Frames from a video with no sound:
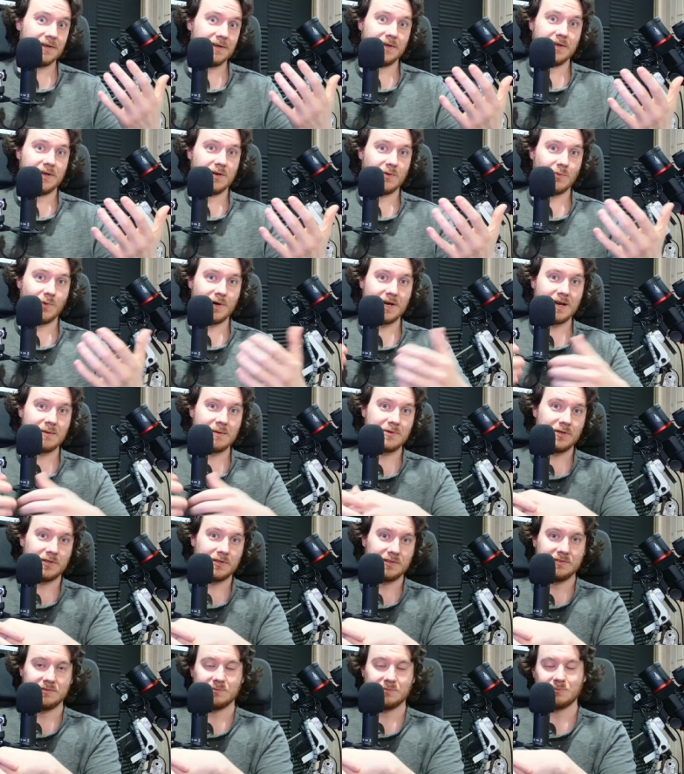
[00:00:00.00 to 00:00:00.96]
when I'm
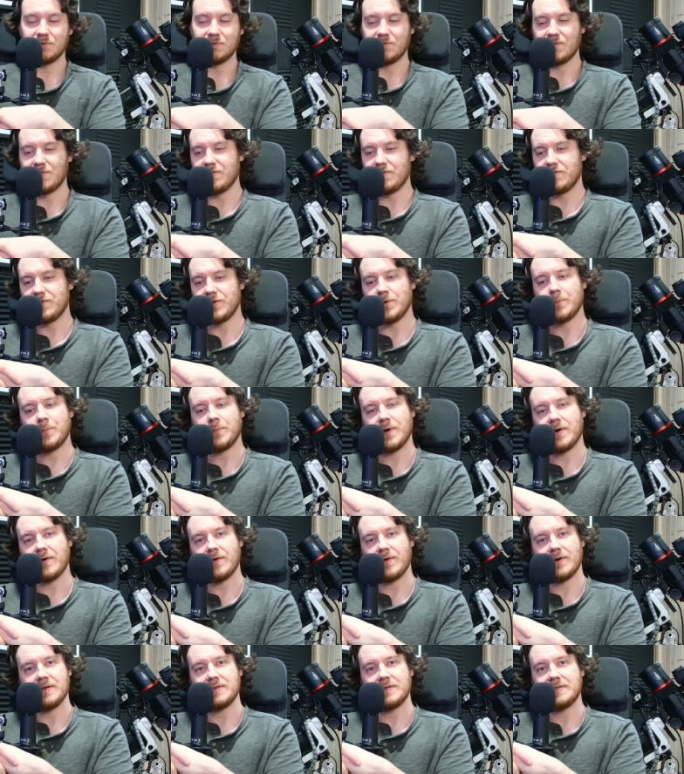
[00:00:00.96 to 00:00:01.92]
done with the review
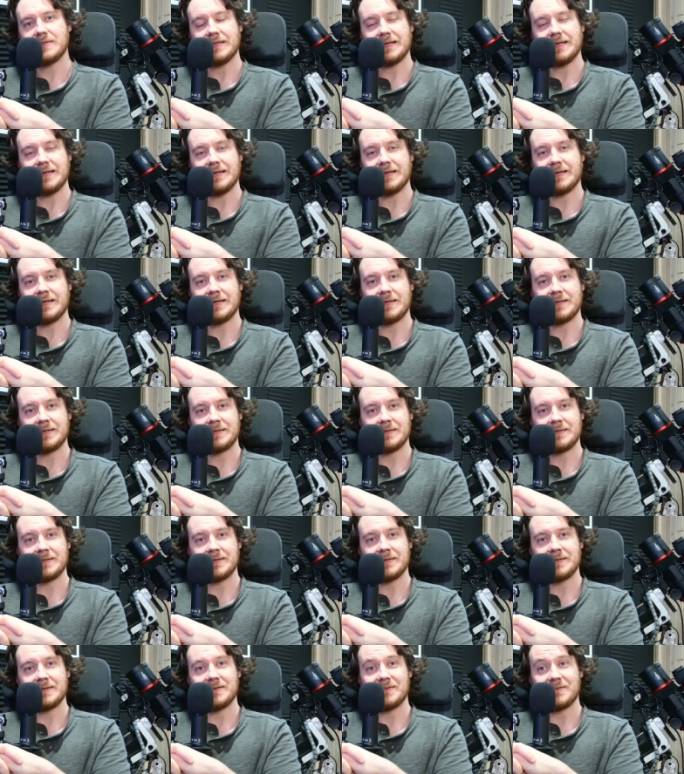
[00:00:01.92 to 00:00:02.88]
period,
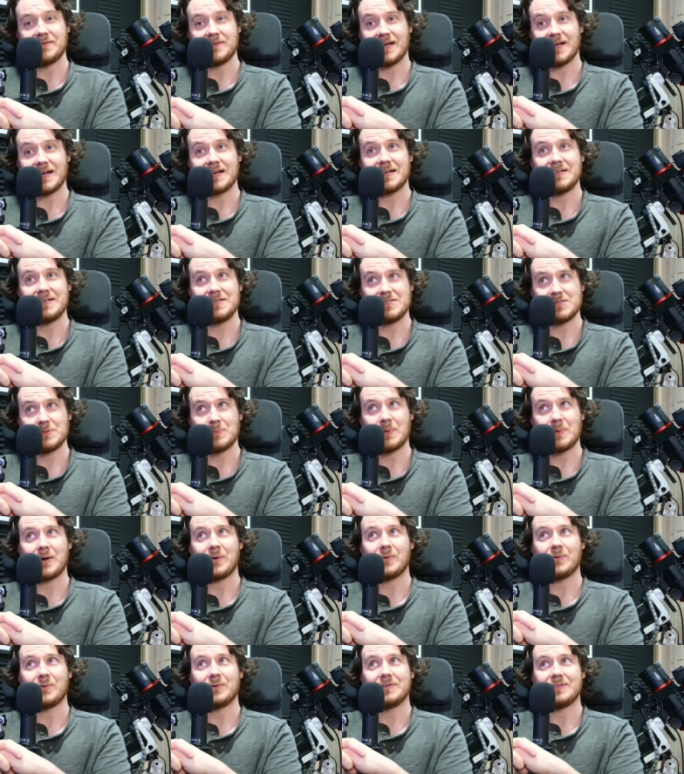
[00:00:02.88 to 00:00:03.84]
and uh, that is
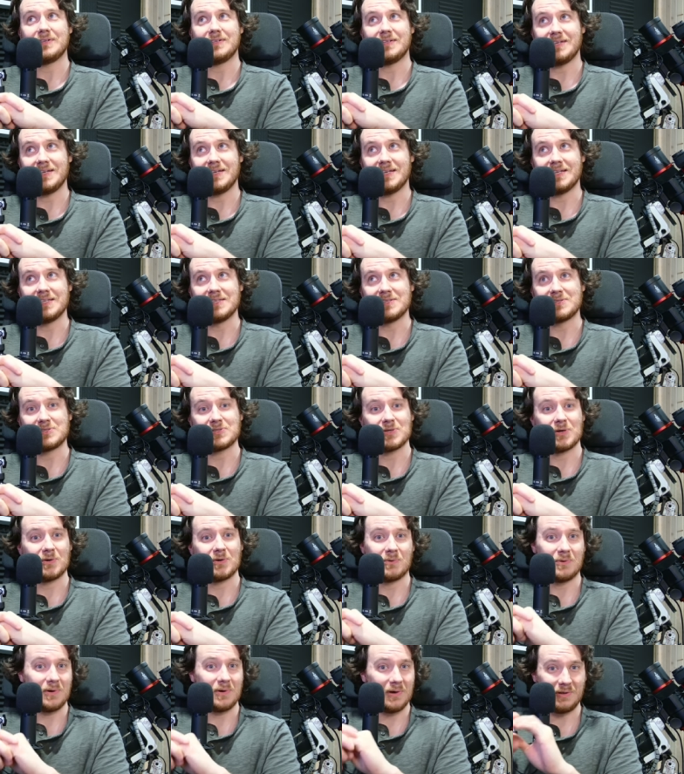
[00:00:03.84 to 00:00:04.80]
about it.
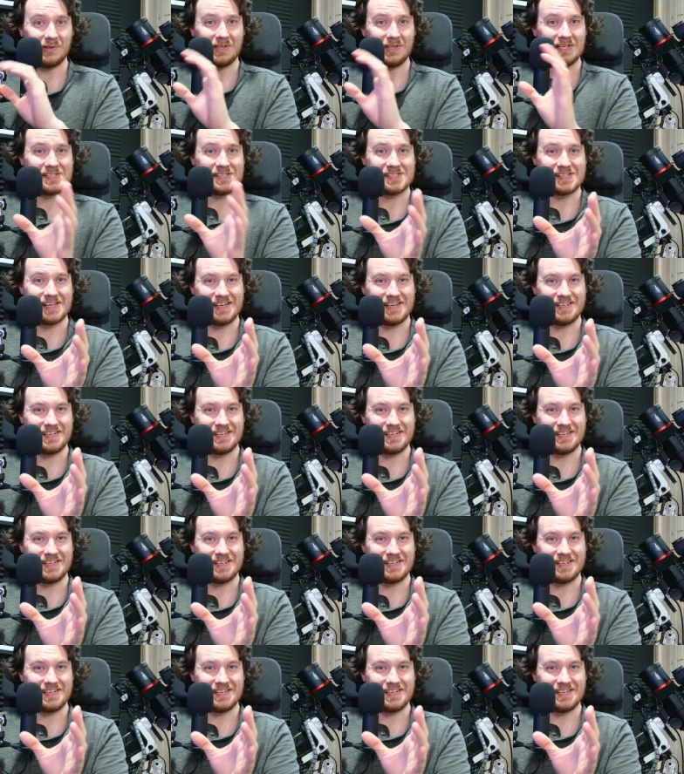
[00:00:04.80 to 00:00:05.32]
So, all that said,